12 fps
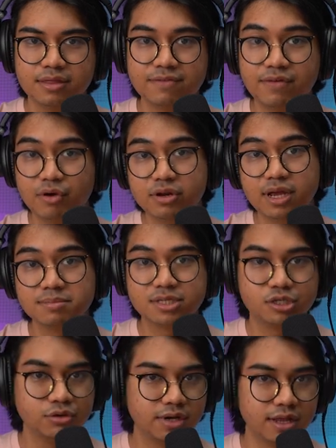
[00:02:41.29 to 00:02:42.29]
The phone comes
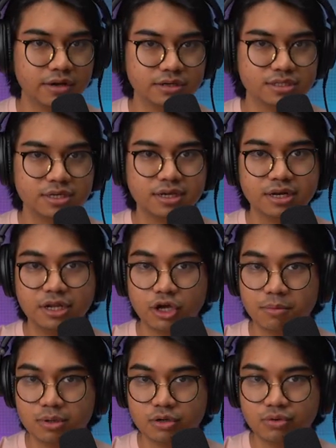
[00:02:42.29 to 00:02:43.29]
in two colors,
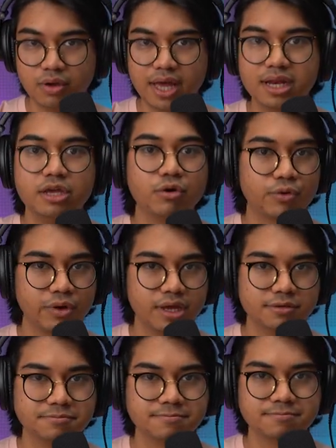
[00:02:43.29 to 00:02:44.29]
Neo Blue and Neo Green.